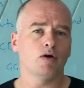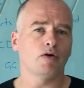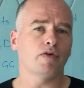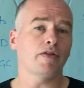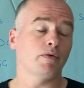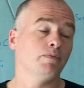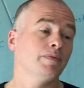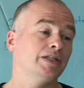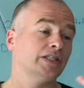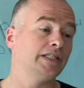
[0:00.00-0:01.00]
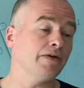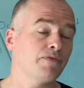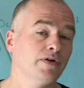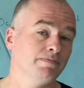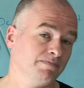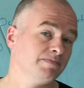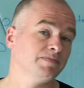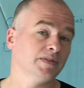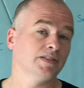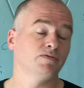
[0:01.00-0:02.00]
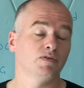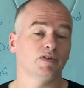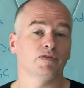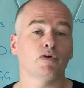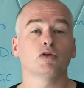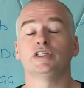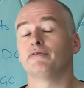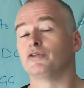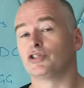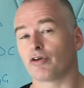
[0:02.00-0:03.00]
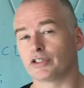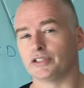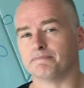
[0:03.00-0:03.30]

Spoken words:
Rather, it follows a different structure.